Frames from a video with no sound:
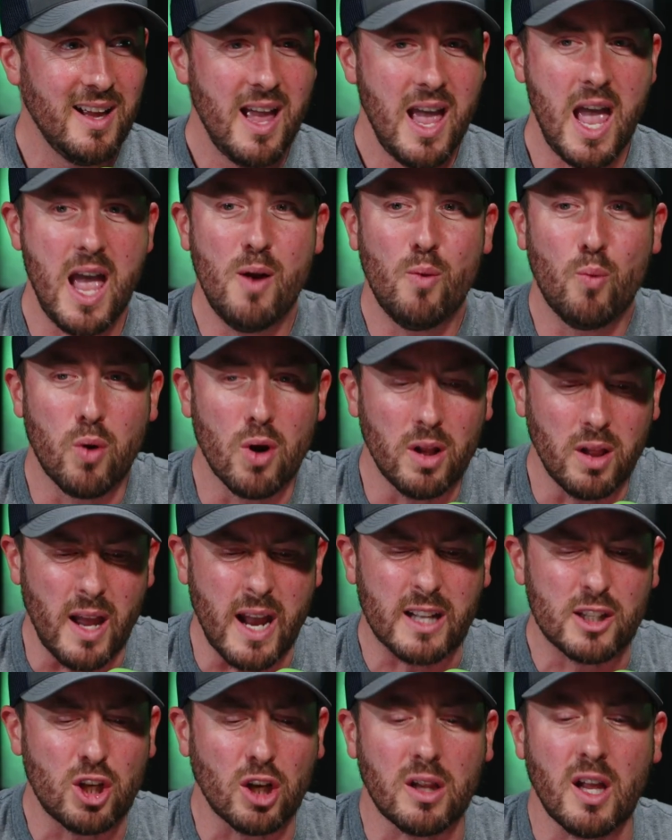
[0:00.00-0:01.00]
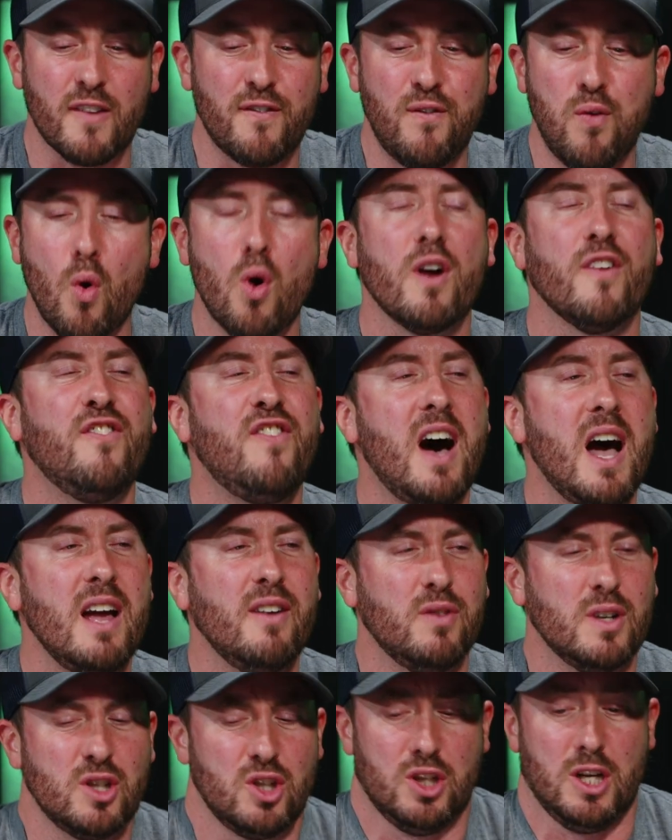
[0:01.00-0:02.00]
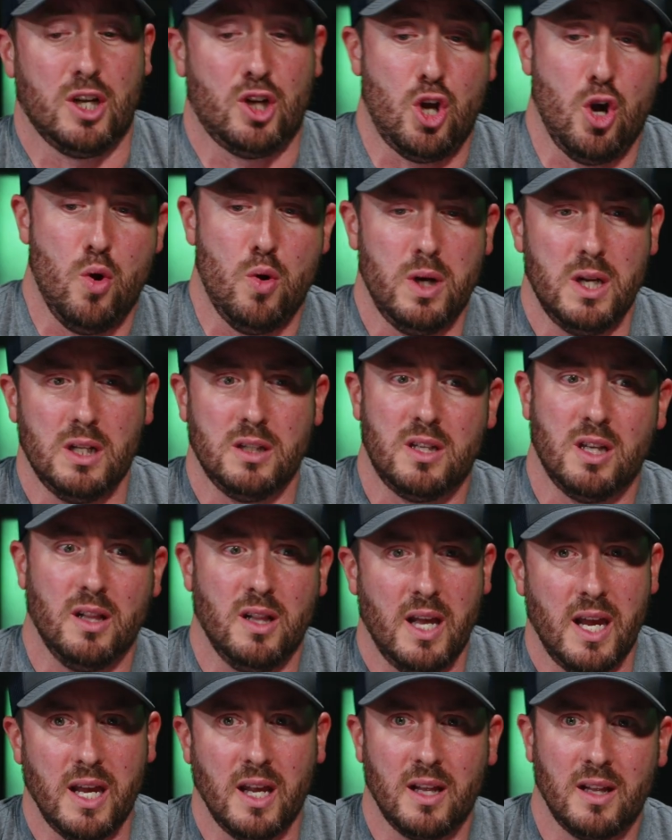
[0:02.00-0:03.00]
And we're like, took like 4 or 5 of us like going into like